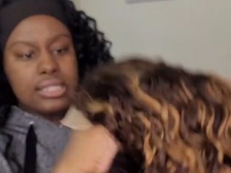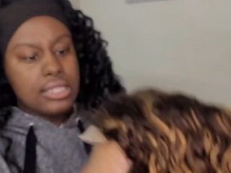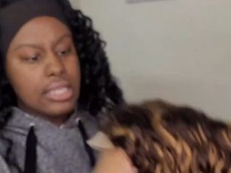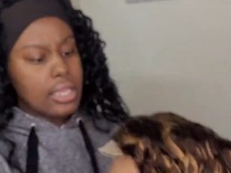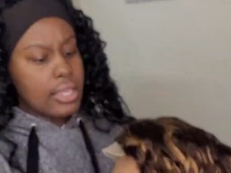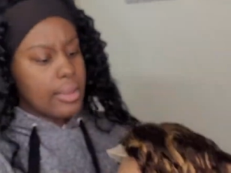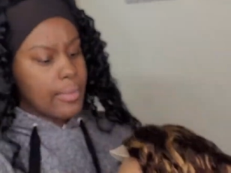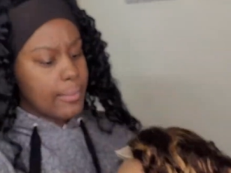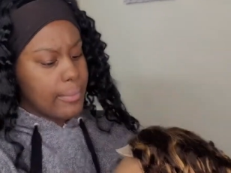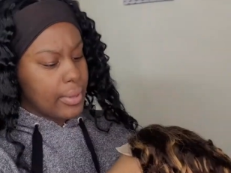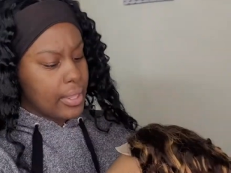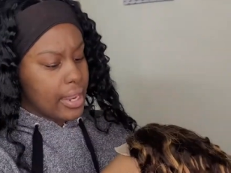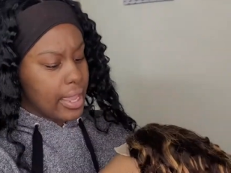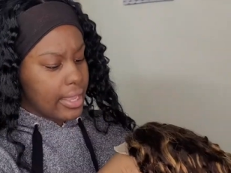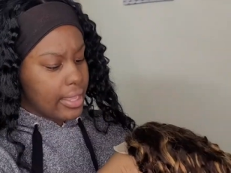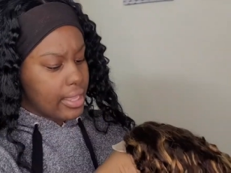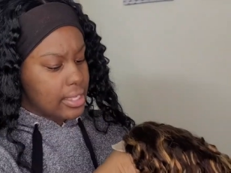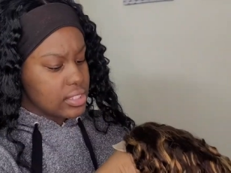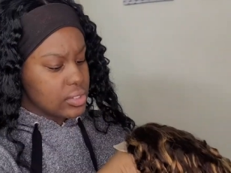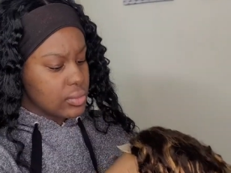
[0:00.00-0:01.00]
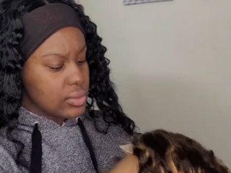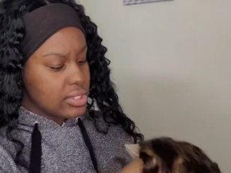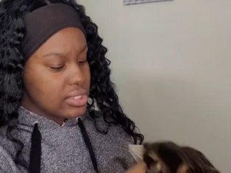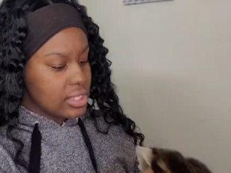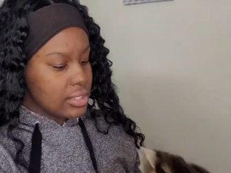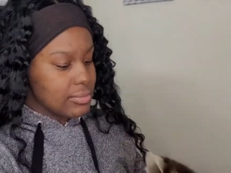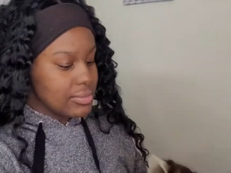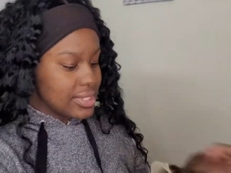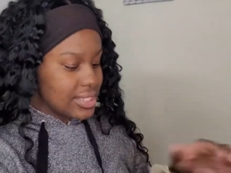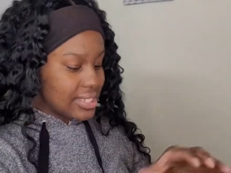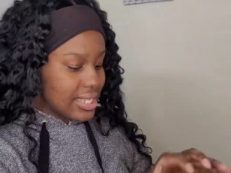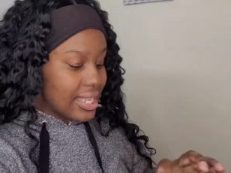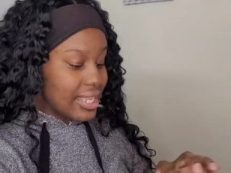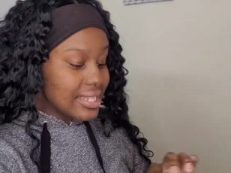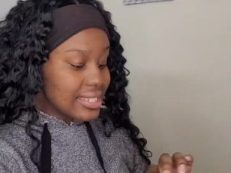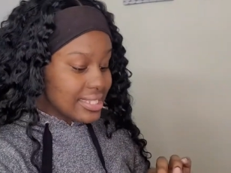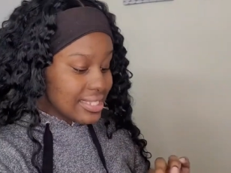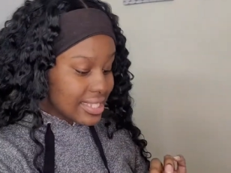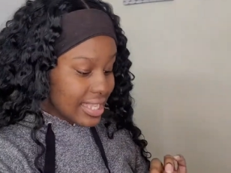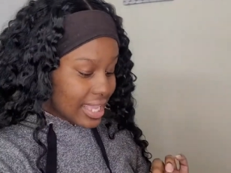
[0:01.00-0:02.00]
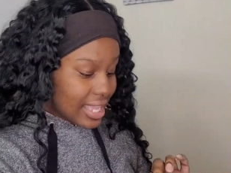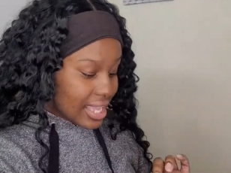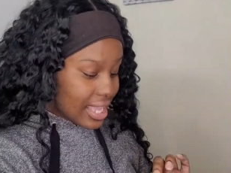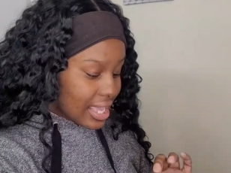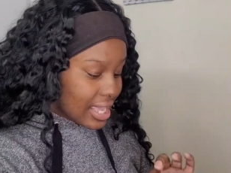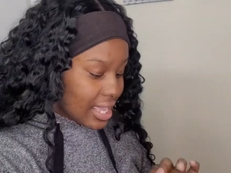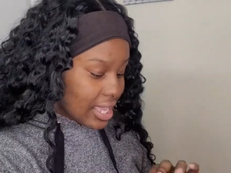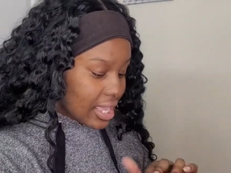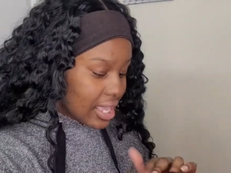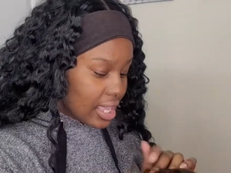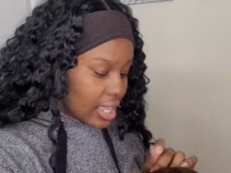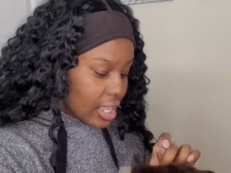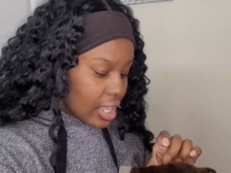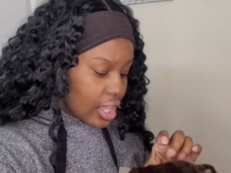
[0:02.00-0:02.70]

skinned, but I guess with some tinting,